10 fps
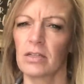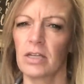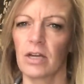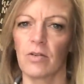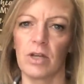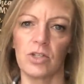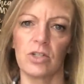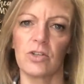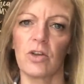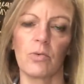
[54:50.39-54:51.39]

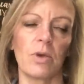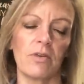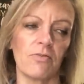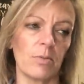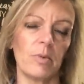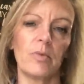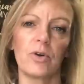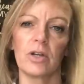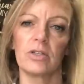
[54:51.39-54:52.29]
decorations all the way from Memorial